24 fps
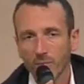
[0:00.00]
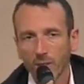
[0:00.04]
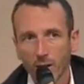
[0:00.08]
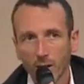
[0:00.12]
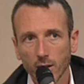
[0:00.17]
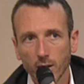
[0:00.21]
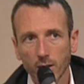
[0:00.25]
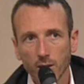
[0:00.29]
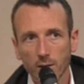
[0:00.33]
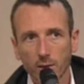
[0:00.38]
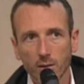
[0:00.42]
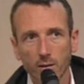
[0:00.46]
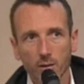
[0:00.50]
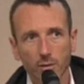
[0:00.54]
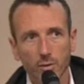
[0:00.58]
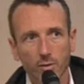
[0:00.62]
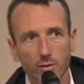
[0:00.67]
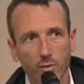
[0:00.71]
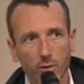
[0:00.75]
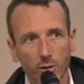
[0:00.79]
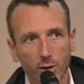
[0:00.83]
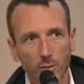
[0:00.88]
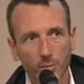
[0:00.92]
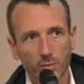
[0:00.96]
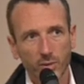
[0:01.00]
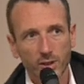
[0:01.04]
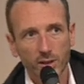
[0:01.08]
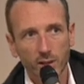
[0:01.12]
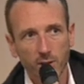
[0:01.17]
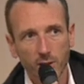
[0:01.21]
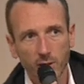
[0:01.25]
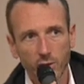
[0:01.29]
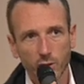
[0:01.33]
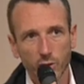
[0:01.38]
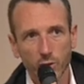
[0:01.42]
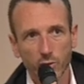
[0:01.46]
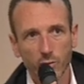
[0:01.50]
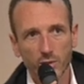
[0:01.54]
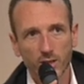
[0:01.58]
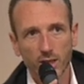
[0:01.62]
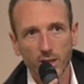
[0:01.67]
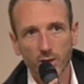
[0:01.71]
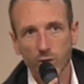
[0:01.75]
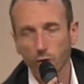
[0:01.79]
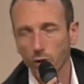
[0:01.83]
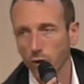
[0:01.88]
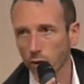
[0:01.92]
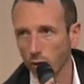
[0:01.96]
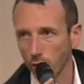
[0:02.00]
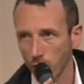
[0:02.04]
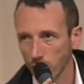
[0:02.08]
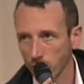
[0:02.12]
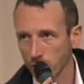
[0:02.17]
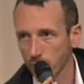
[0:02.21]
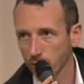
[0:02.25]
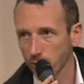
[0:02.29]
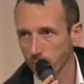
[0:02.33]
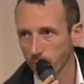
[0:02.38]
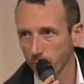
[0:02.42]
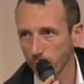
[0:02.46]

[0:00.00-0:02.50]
The company chooses a cause,